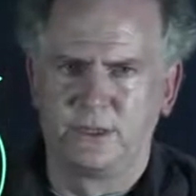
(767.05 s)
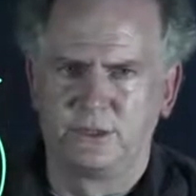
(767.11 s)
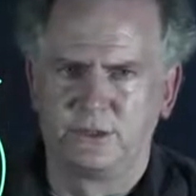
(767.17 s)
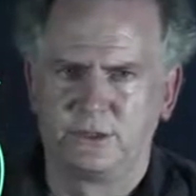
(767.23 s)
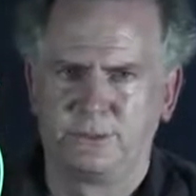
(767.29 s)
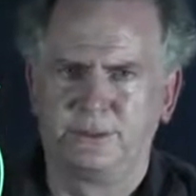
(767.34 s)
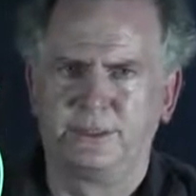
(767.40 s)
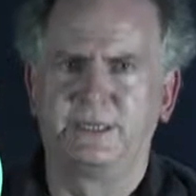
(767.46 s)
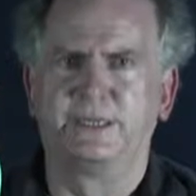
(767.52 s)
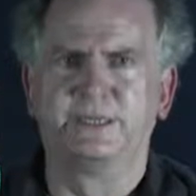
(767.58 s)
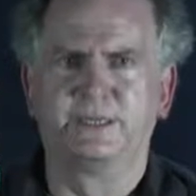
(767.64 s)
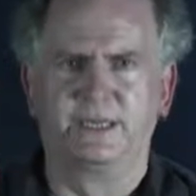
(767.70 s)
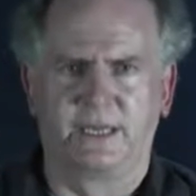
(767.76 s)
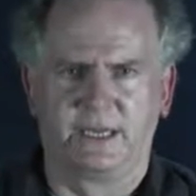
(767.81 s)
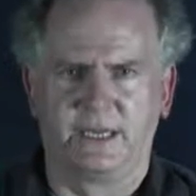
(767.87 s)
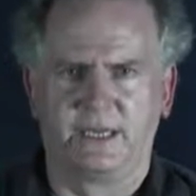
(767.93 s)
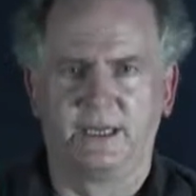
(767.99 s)
So
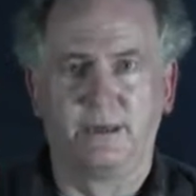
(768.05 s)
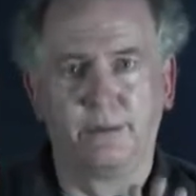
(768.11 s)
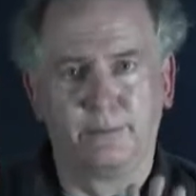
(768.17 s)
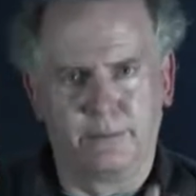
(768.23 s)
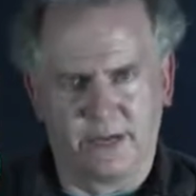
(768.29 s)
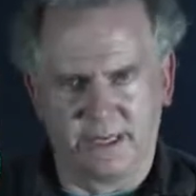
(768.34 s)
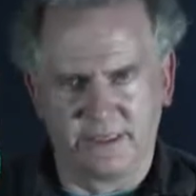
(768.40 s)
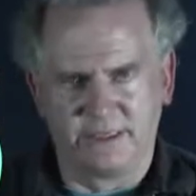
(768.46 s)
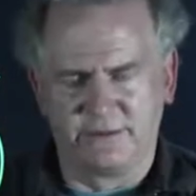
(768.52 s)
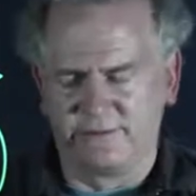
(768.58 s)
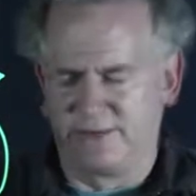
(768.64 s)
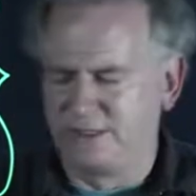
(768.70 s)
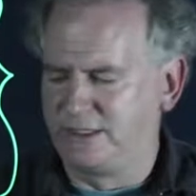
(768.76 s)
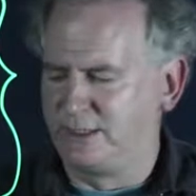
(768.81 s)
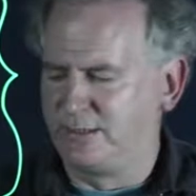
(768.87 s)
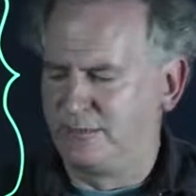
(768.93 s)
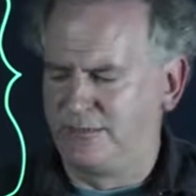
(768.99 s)
please, again, pause the
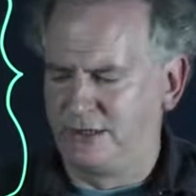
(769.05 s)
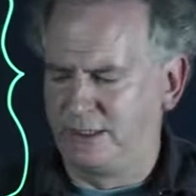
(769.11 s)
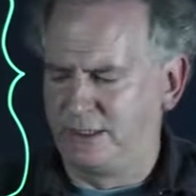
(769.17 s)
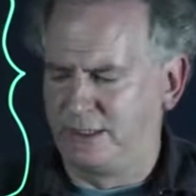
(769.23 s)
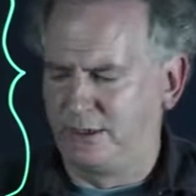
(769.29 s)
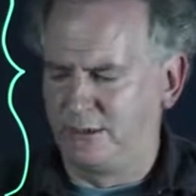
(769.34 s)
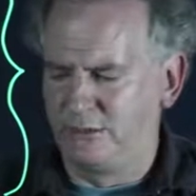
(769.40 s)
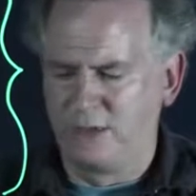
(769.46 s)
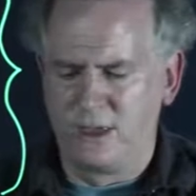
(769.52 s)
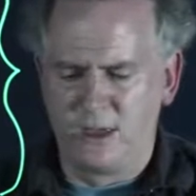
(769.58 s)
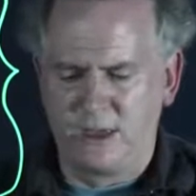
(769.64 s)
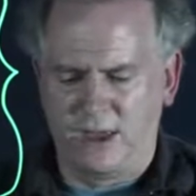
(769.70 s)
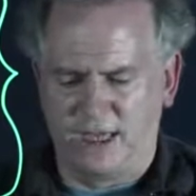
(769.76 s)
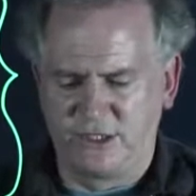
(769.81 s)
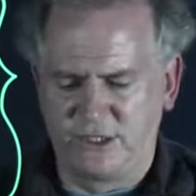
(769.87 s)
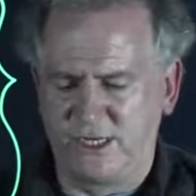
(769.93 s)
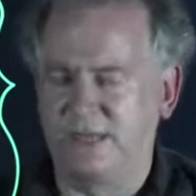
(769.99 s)
video
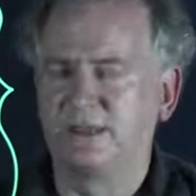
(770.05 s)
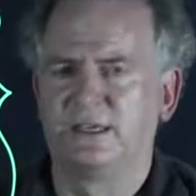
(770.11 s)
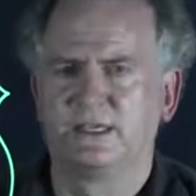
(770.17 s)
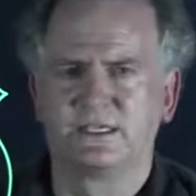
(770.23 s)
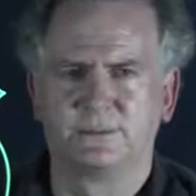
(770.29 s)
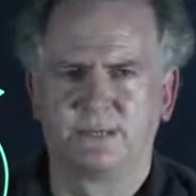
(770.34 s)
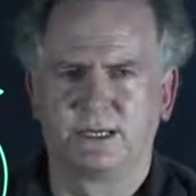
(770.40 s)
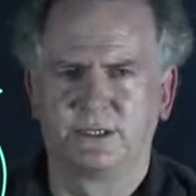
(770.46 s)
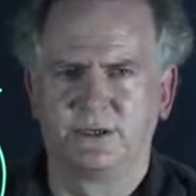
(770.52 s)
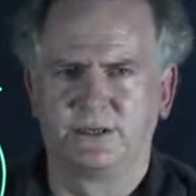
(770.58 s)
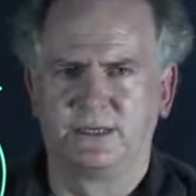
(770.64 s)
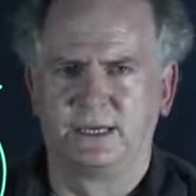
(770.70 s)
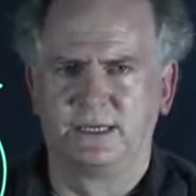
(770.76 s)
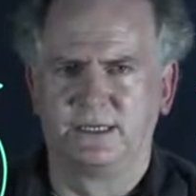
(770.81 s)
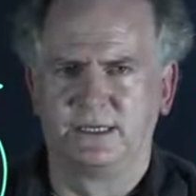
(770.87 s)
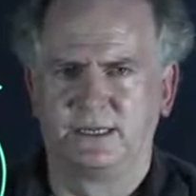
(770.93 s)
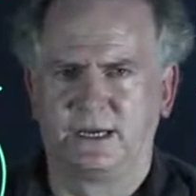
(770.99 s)
and check this and make sure that
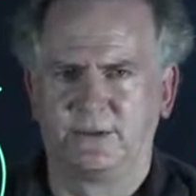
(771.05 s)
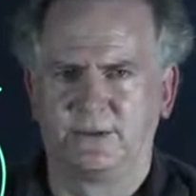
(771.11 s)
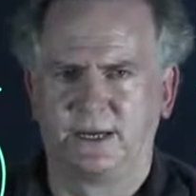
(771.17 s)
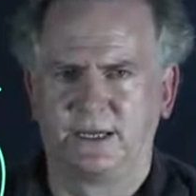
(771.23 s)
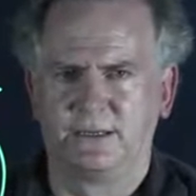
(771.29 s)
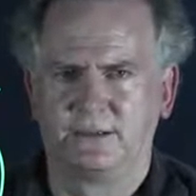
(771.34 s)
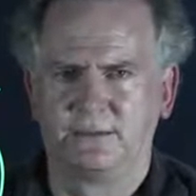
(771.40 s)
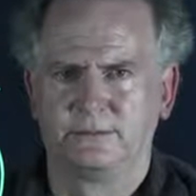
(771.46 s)
I did that right.